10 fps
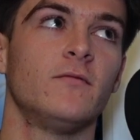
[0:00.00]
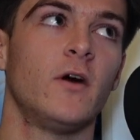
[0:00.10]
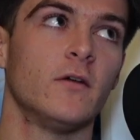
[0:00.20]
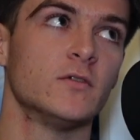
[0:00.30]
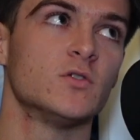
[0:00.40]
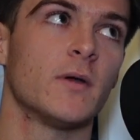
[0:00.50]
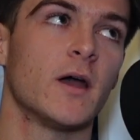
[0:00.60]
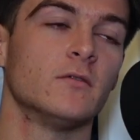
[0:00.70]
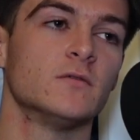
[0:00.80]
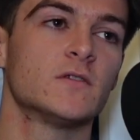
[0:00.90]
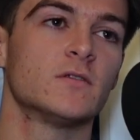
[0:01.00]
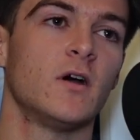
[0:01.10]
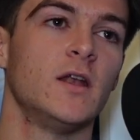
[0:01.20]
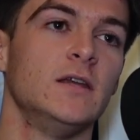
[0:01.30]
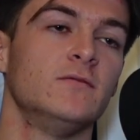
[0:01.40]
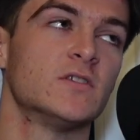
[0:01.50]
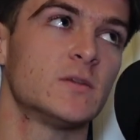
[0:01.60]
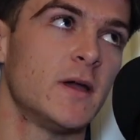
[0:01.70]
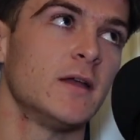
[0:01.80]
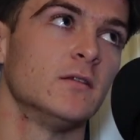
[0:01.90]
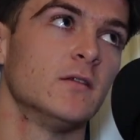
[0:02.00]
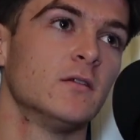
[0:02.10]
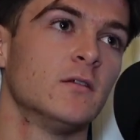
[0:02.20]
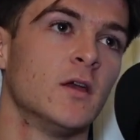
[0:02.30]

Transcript: £500 I leave to spend.